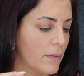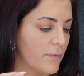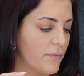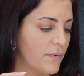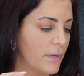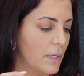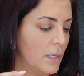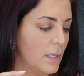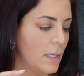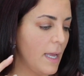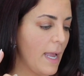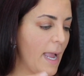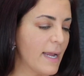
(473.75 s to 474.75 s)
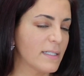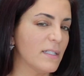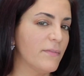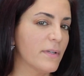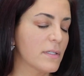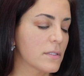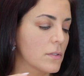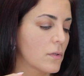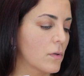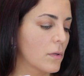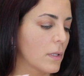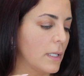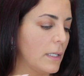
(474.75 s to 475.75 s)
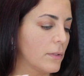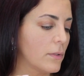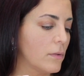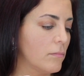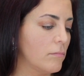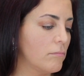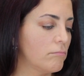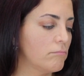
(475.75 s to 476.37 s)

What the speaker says: of Activist or Leader.